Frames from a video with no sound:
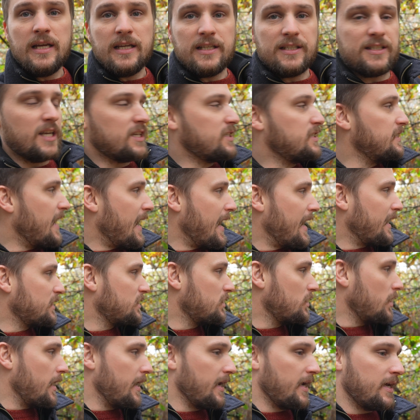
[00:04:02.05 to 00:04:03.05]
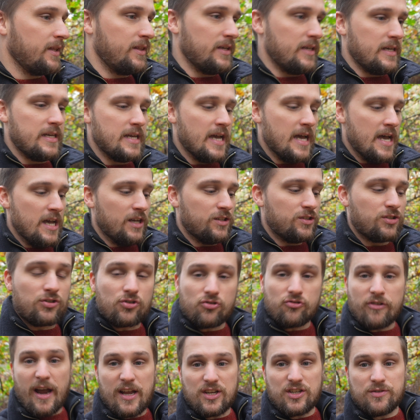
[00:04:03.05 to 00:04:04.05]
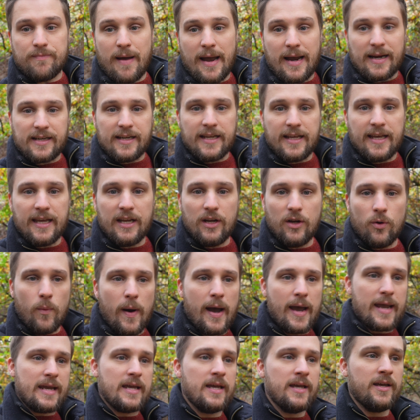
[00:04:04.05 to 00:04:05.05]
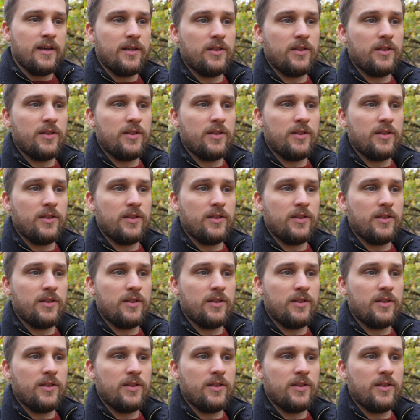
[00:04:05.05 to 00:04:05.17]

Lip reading: doesn't act like the scratch magnet in the way